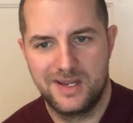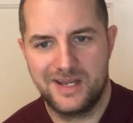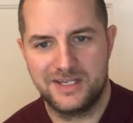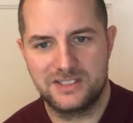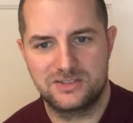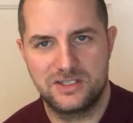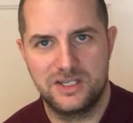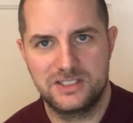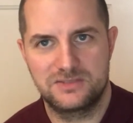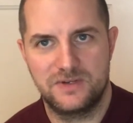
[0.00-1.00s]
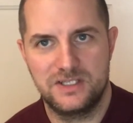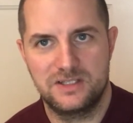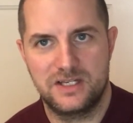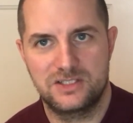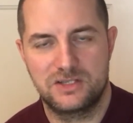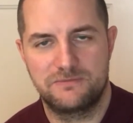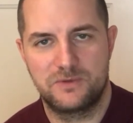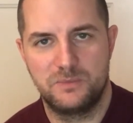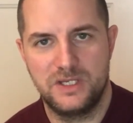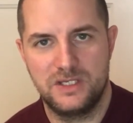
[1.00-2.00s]
And I guess the next thing that is up
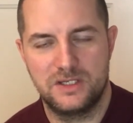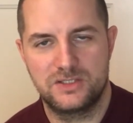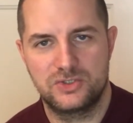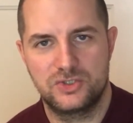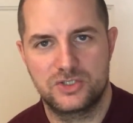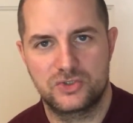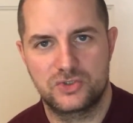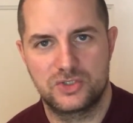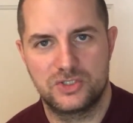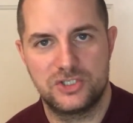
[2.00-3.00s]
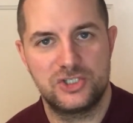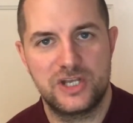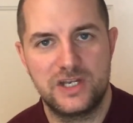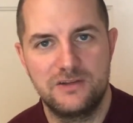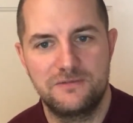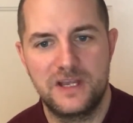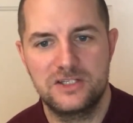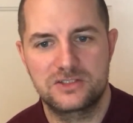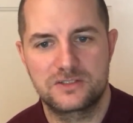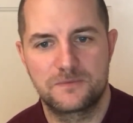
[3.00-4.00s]
for me is just the shedding
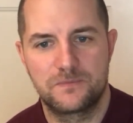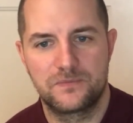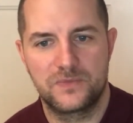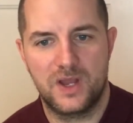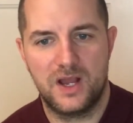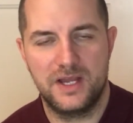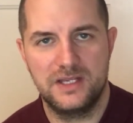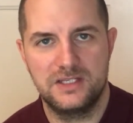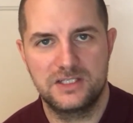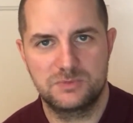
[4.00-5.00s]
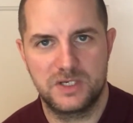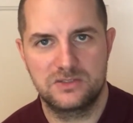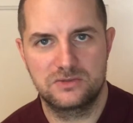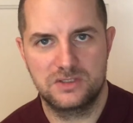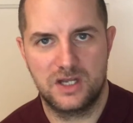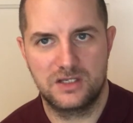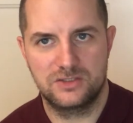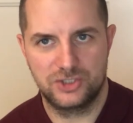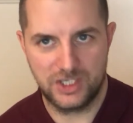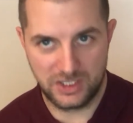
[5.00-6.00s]
phase. I expect to start
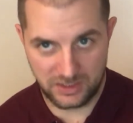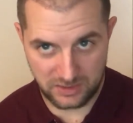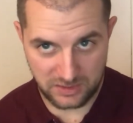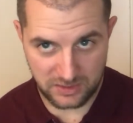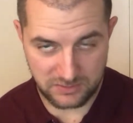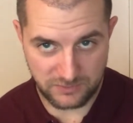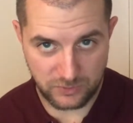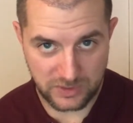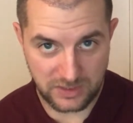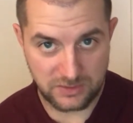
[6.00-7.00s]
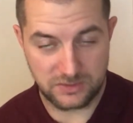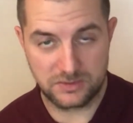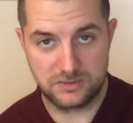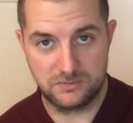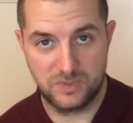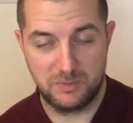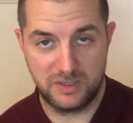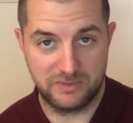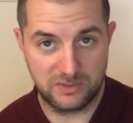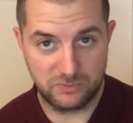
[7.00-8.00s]
shedding in a few days, maybe
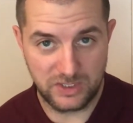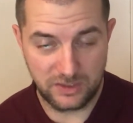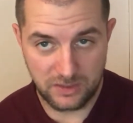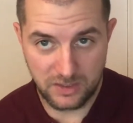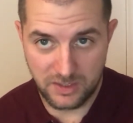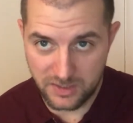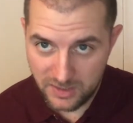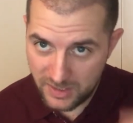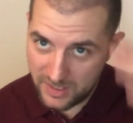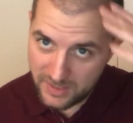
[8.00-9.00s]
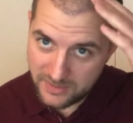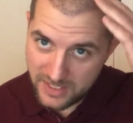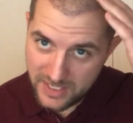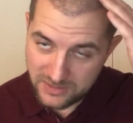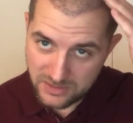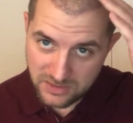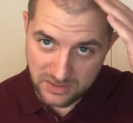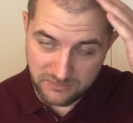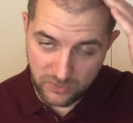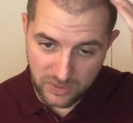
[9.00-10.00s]
even a week, and the hairs is
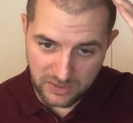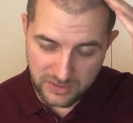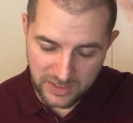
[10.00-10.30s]
gonna fall out.